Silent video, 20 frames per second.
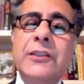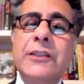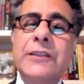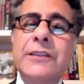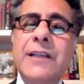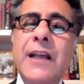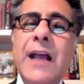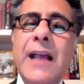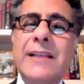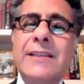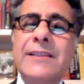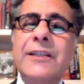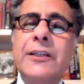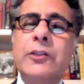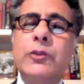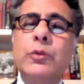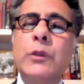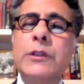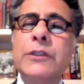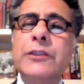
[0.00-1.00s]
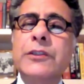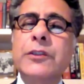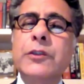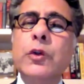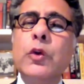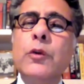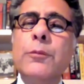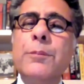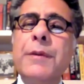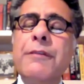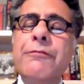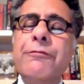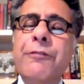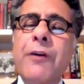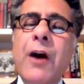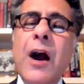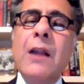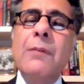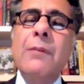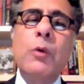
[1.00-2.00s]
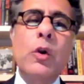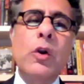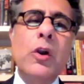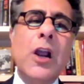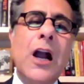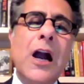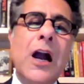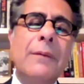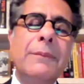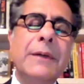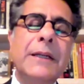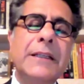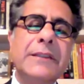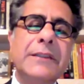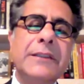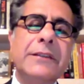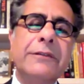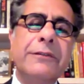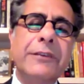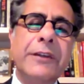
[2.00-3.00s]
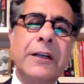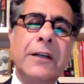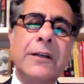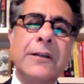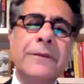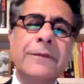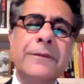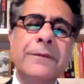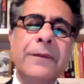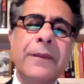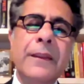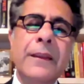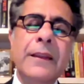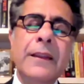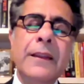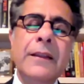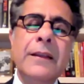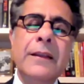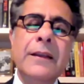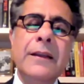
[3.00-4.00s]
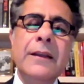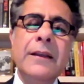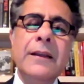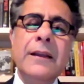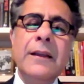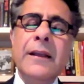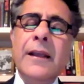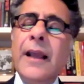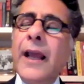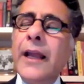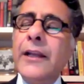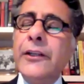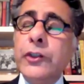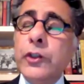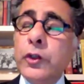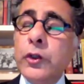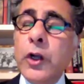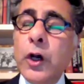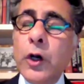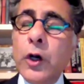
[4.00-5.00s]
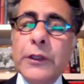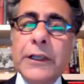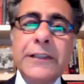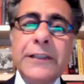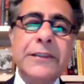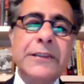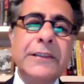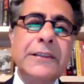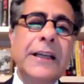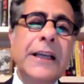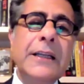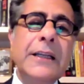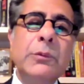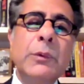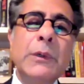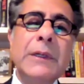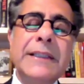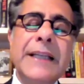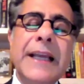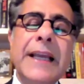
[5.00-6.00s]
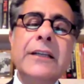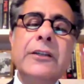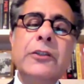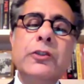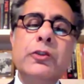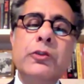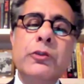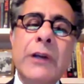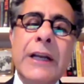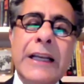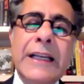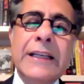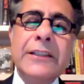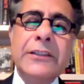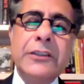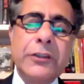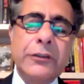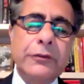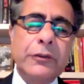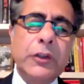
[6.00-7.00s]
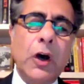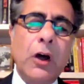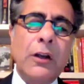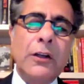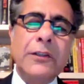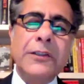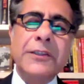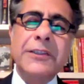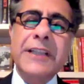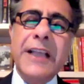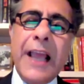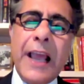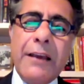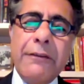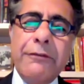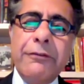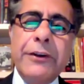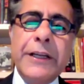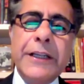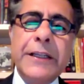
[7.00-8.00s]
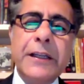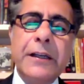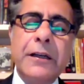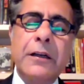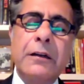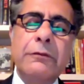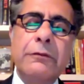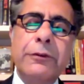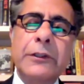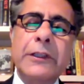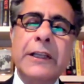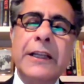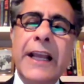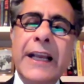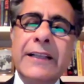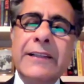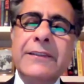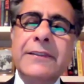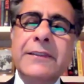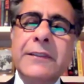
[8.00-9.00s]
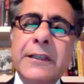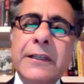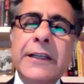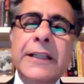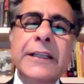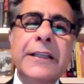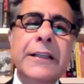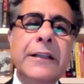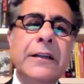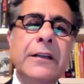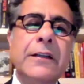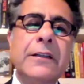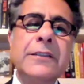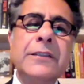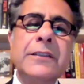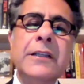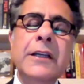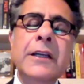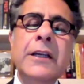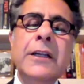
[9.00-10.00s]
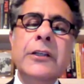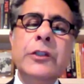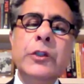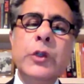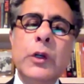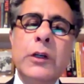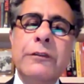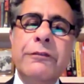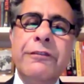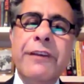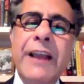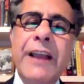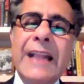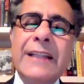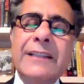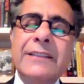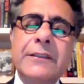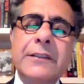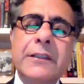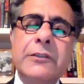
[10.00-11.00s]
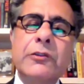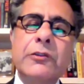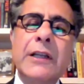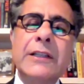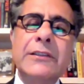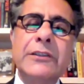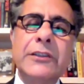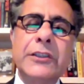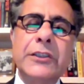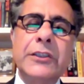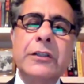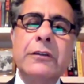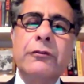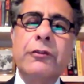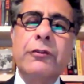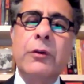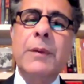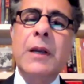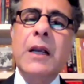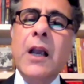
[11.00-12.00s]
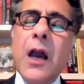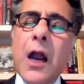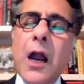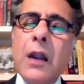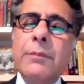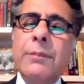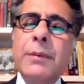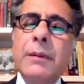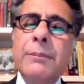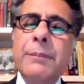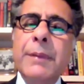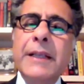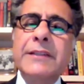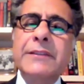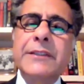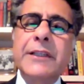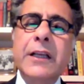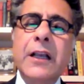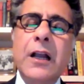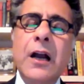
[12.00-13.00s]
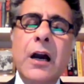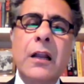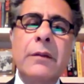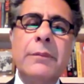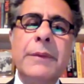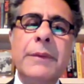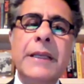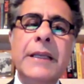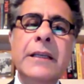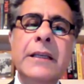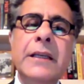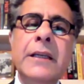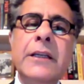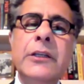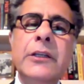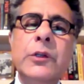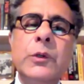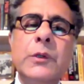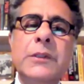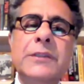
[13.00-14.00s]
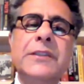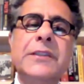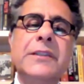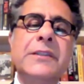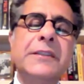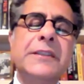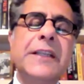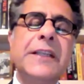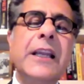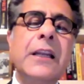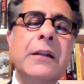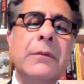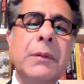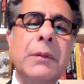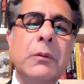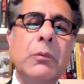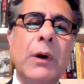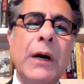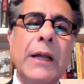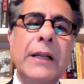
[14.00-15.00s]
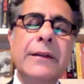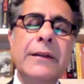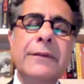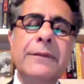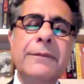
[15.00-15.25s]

disasters will soon be far more common and severe. And you know this, it will take trillions of dollars every year for the next 30 years to advance the transition from a carbon-based economy to a sustainable one.